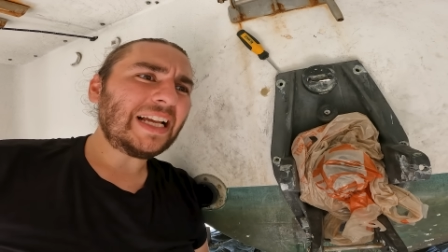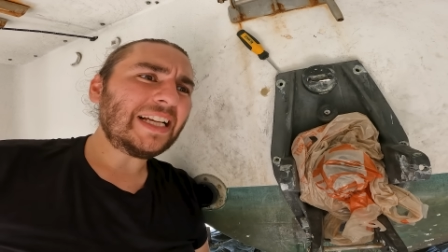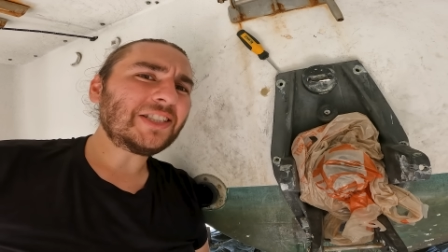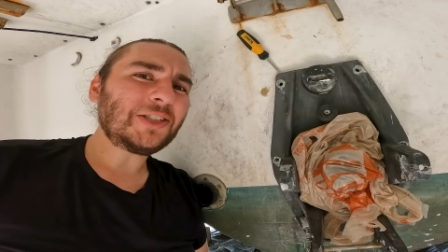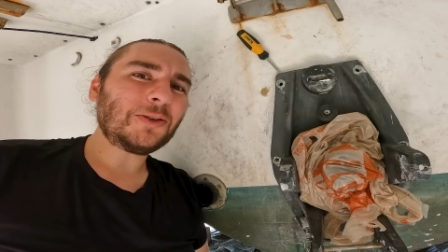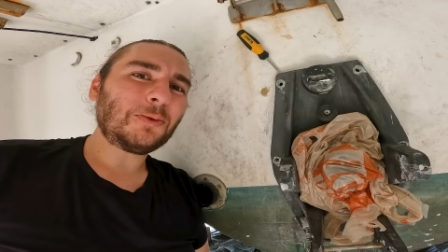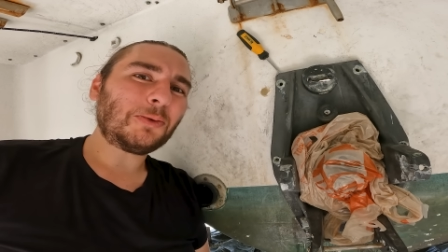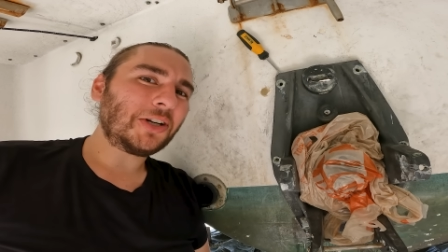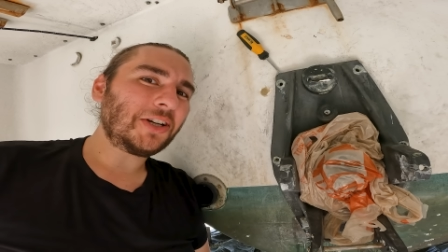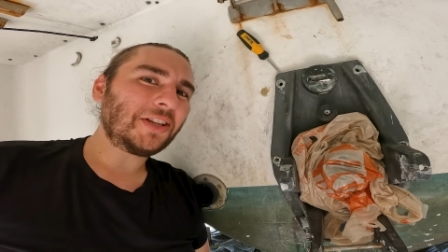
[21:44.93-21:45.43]

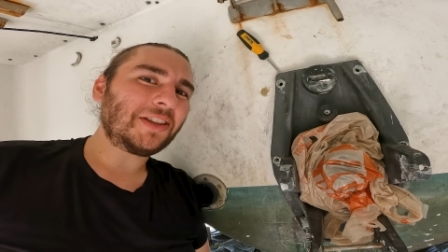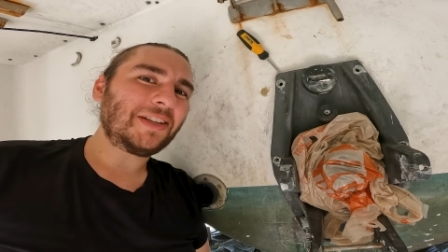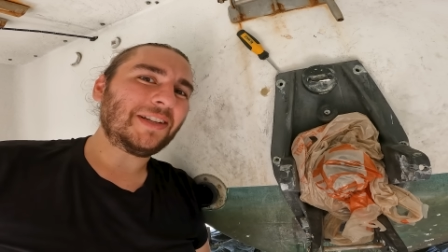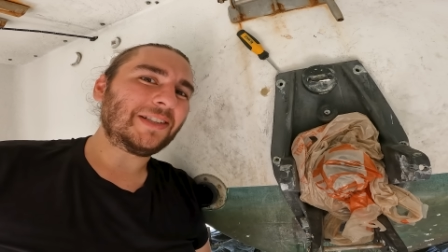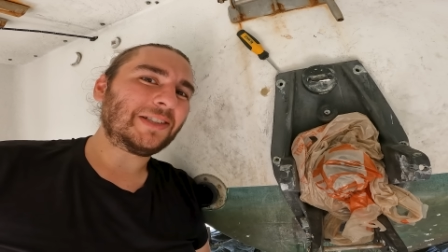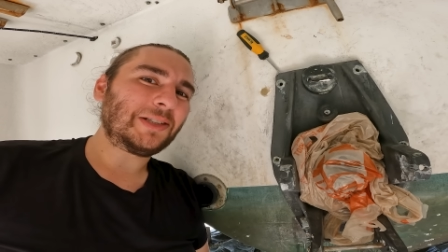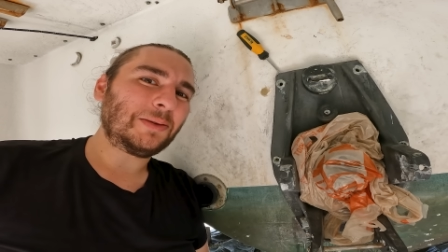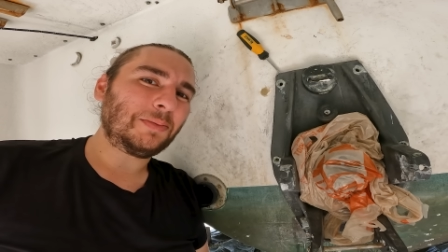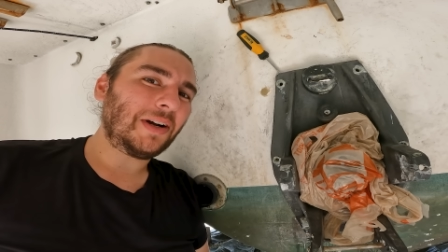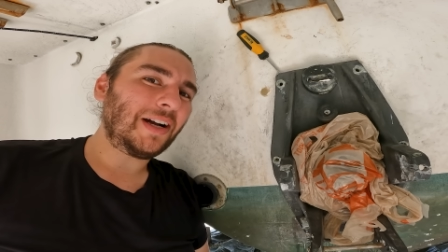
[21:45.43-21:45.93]
is it worth
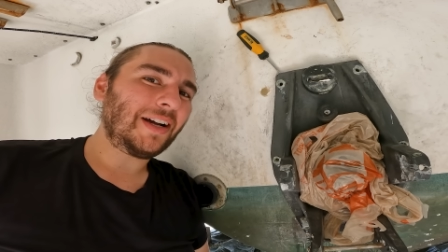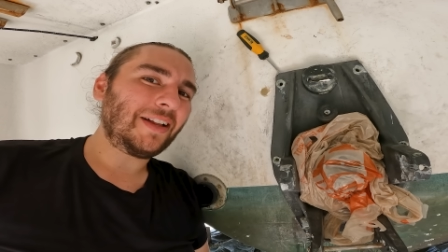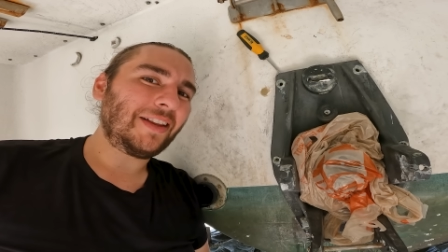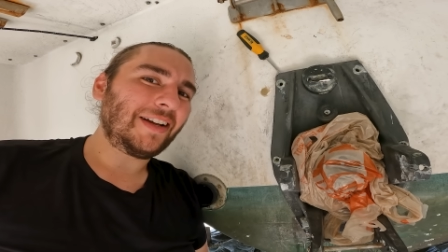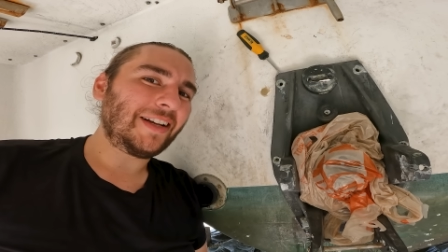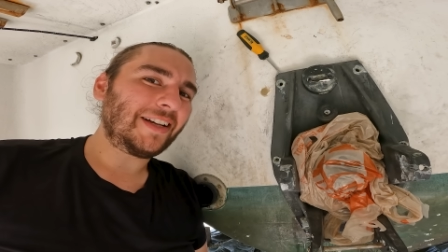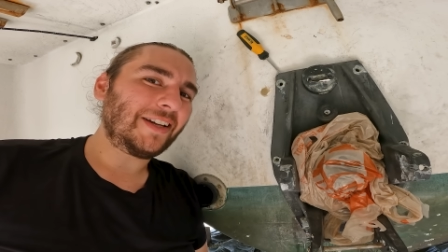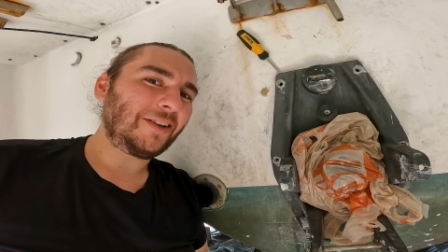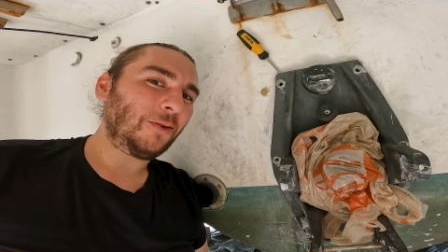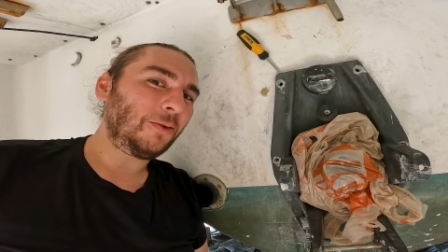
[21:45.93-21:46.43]
it to buy
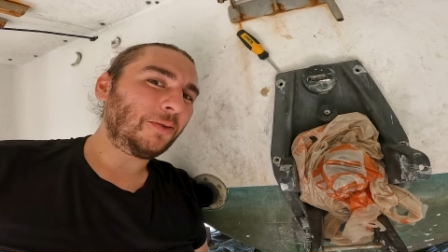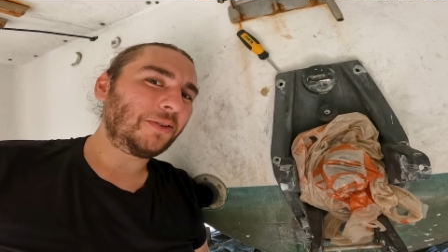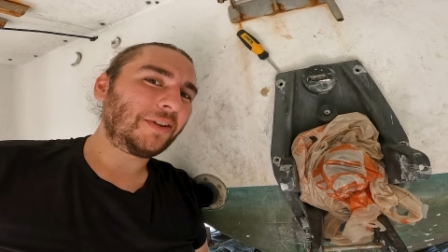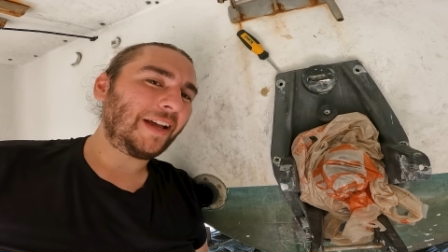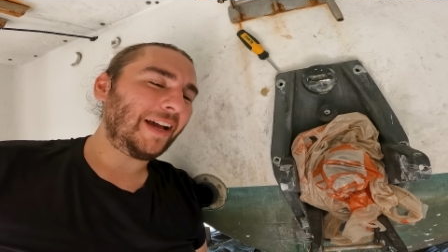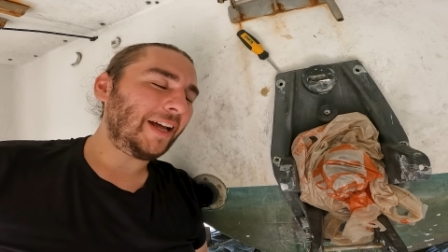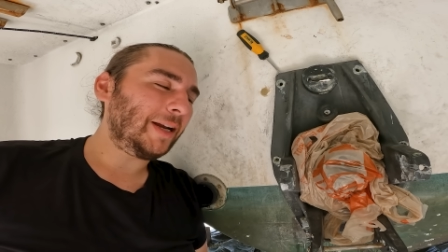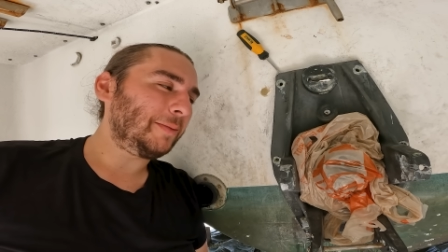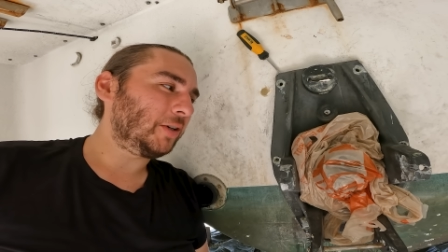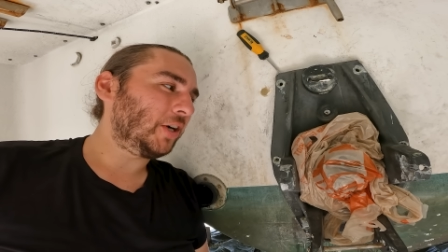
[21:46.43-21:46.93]
like an
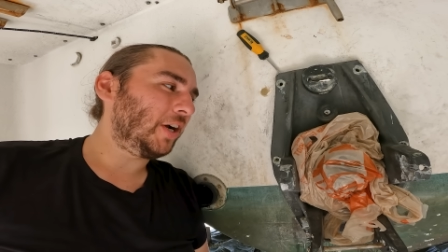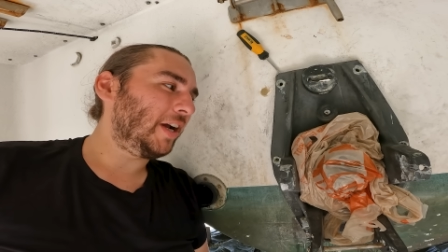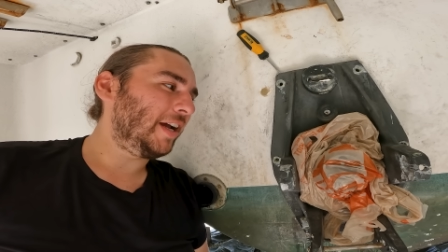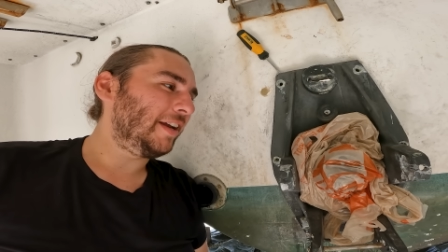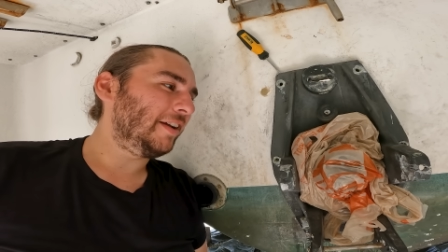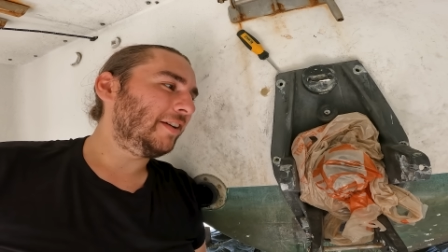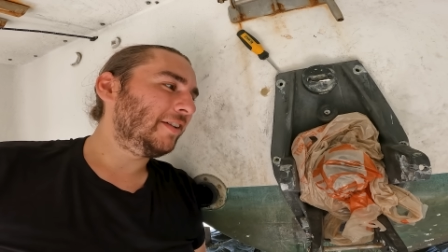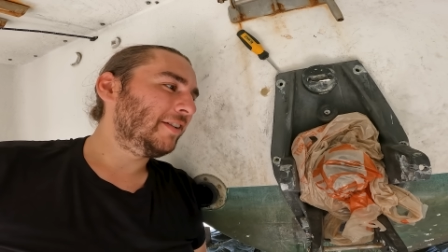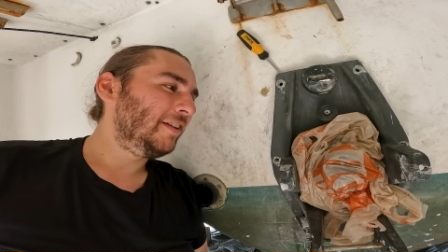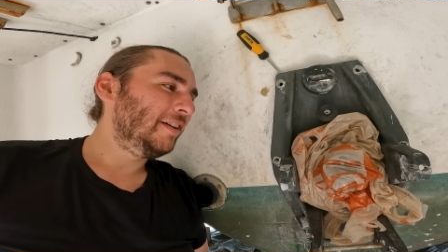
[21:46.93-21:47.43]
old
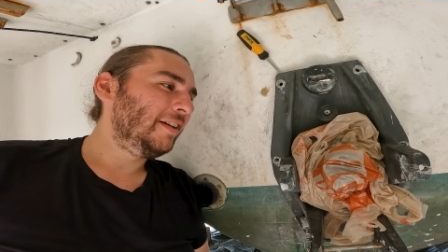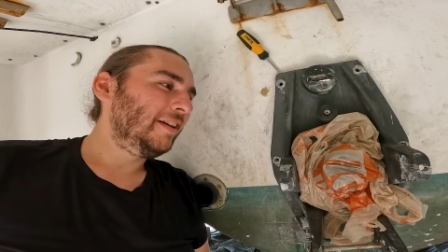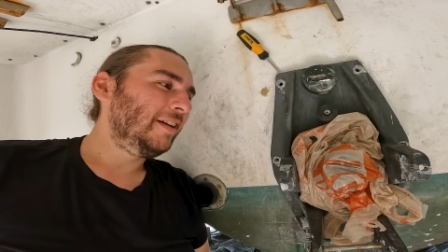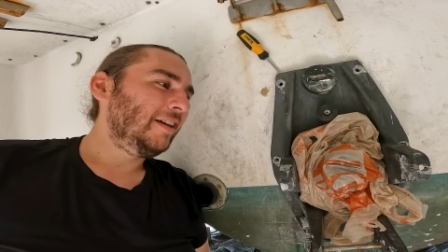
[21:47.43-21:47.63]
catamaran?